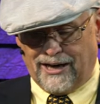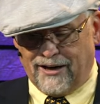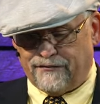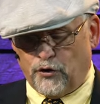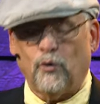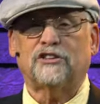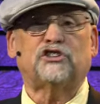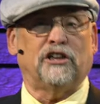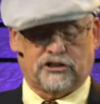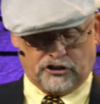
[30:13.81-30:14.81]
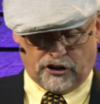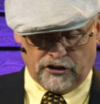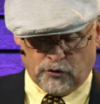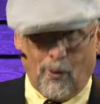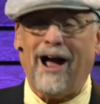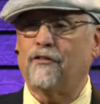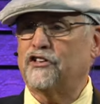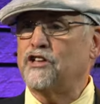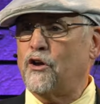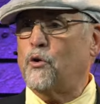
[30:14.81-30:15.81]
of your sisters. Wow,
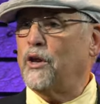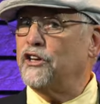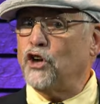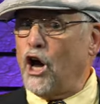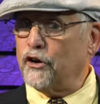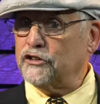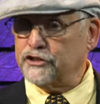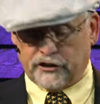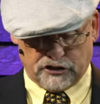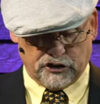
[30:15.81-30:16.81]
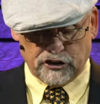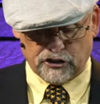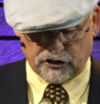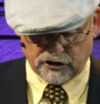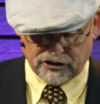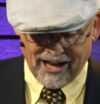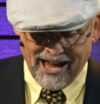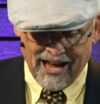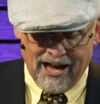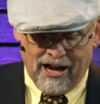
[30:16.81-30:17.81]
there's not only daughters, there's sisters
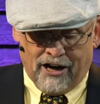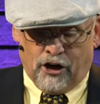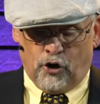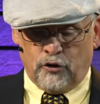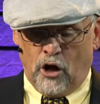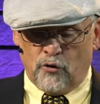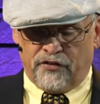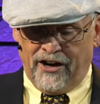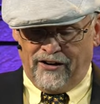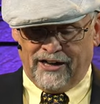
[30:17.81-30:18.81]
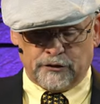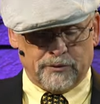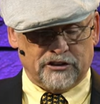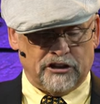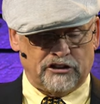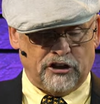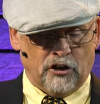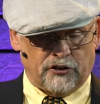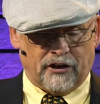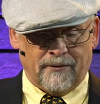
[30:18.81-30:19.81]
who loathe their husbands and
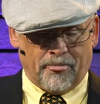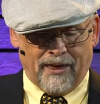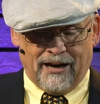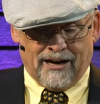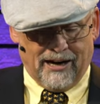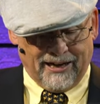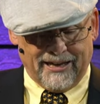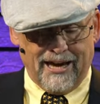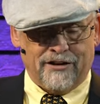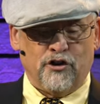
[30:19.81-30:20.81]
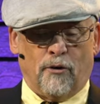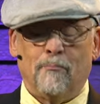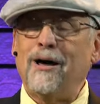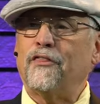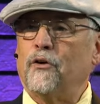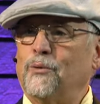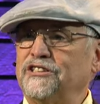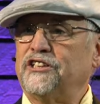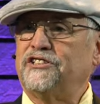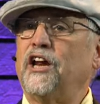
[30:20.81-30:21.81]
children. Again, your mother
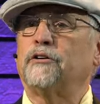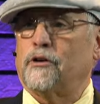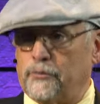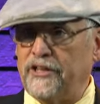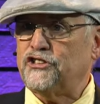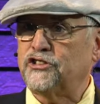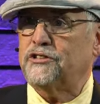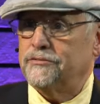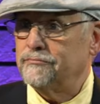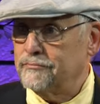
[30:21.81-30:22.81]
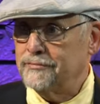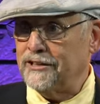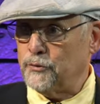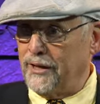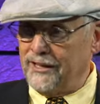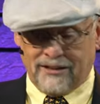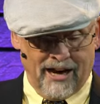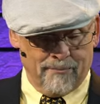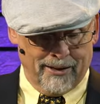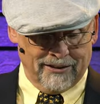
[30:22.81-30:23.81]
was a terrorist. That's what
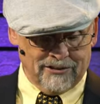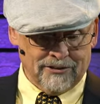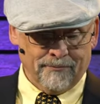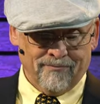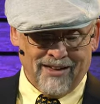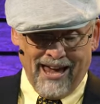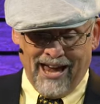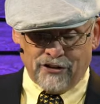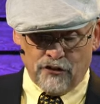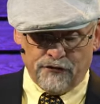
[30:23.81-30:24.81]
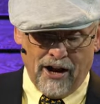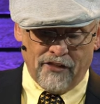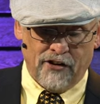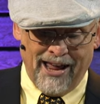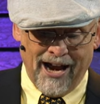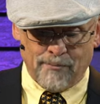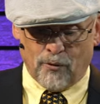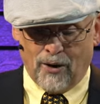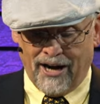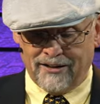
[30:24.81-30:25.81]
Hittite means. And your father, an
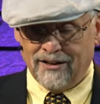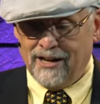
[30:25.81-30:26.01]
Amorite.